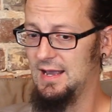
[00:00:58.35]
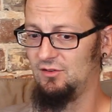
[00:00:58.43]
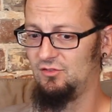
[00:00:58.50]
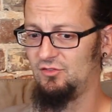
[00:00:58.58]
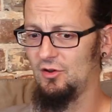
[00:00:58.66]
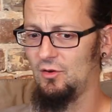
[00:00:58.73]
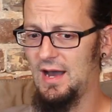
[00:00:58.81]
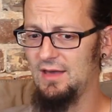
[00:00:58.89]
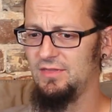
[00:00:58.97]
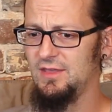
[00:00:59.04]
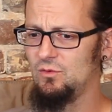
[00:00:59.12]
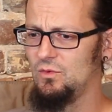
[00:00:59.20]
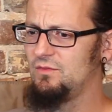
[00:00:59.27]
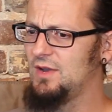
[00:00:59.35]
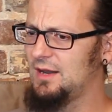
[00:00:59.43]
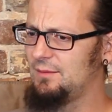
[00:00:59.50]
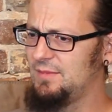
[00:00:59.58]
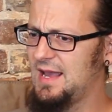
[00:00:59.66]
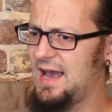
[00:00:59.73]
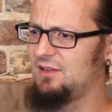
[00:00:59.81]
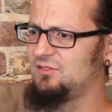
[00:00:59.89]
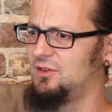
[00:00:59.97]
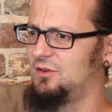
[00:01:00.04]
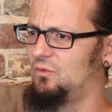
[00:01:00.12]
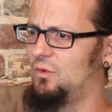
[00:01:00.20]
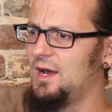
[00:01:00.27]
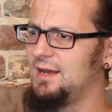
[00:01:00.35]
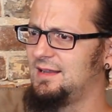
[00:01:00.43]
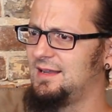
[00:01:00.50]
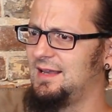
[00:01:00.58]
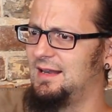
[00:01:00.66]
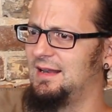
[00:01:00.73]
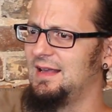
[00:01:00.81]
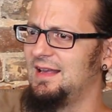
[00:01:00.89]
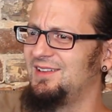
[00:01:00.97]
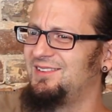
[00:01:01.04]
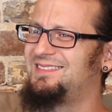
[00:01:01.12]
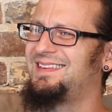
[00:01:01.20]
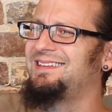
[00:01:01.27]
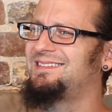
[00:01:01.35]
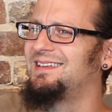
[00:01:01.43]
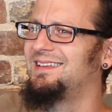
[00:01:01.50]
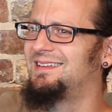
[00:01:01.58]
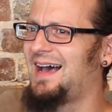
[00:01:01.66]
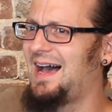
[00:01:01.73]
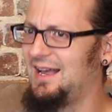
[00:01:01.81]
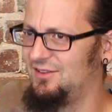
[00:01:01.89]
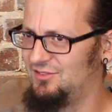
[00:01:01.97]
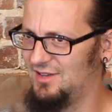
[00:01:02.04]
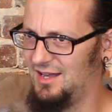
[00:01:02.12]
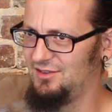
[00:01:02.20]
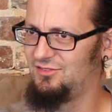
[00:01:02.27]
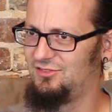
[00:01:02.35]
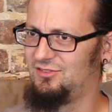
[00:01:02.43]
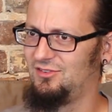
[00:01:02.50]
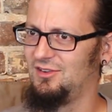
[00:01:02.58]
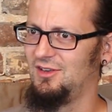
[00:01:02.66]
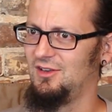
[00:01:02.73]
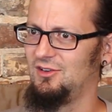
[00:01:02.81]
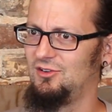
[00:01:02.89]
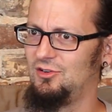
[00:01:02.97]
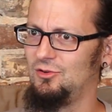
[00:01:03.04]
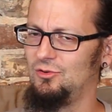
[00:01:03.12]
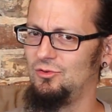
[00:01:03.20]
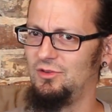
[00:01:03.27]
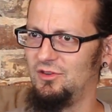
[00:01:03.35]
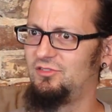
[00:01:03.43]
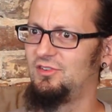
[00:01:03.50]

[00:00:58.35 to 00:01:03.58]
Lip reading: And so I think we've got to be asking, what can sensitize us to the